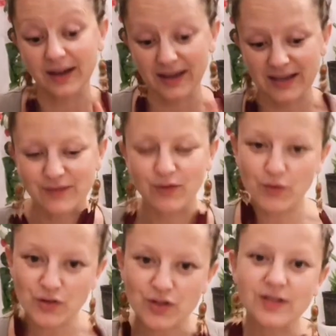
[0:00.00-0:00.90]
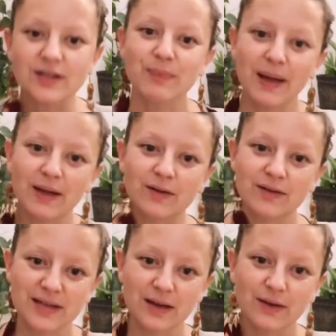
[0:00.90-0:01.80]
I guess, of consciousness back on
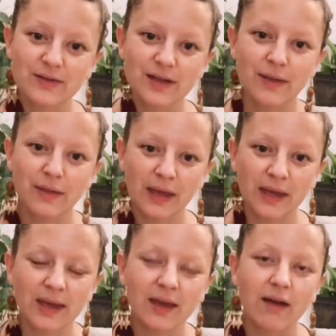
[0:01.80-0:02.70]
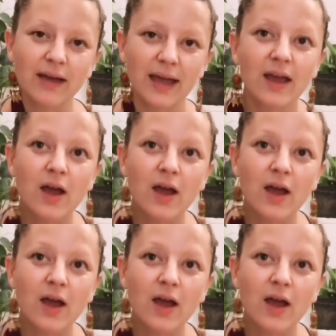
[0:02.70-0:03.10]
ourselves and thinking, okay,